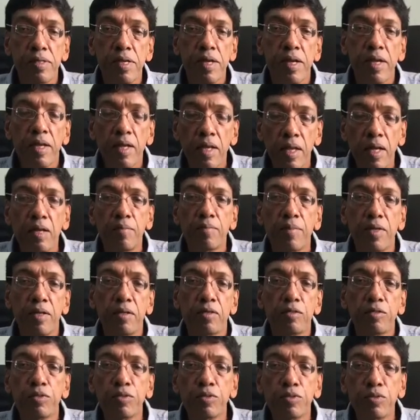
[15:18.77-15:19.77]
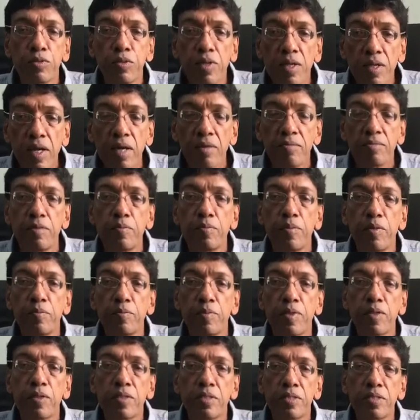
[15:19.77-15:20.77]
alarming to the government,
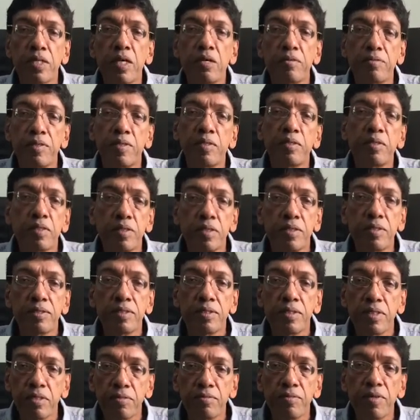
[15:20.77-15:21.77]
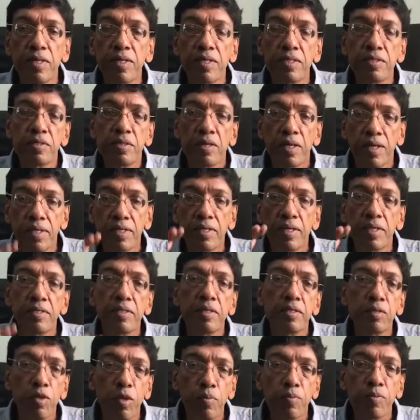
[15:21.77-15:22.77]
because Shavendra Silva is right at
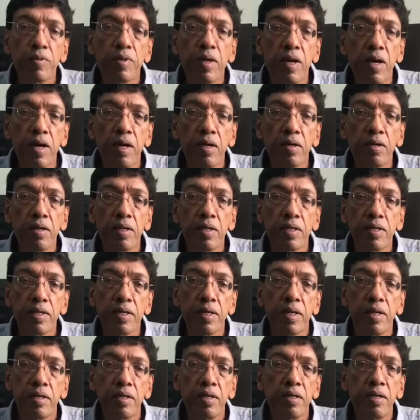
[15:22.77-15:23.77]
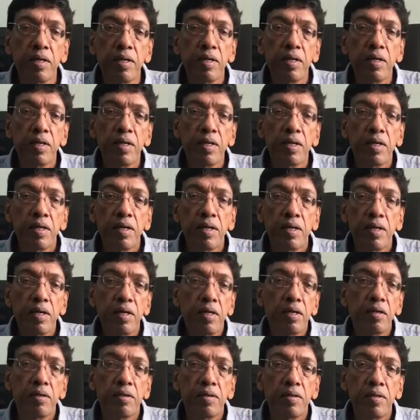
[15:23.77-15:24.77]
the top of the hierarchy, and
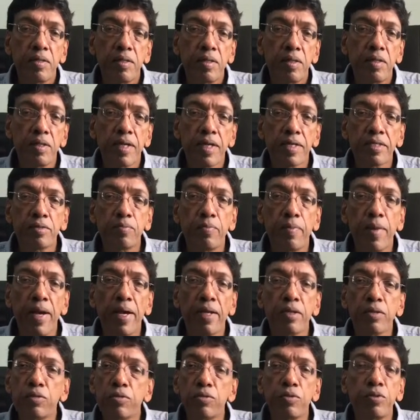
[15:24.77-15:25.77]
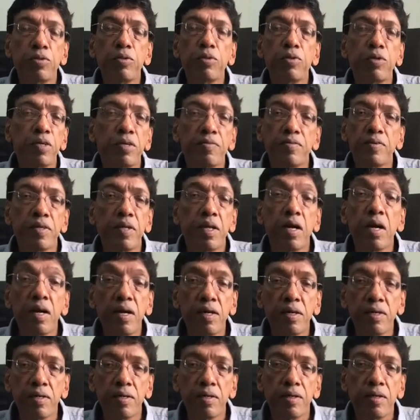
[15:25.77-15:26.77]
the next band could go even
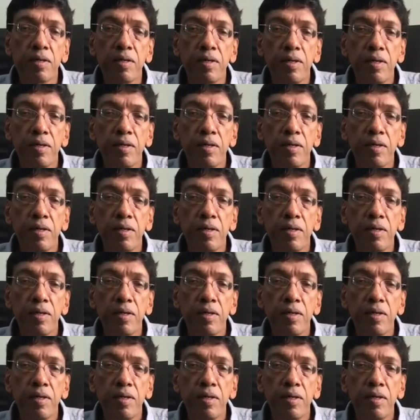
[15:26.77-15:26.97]
higher.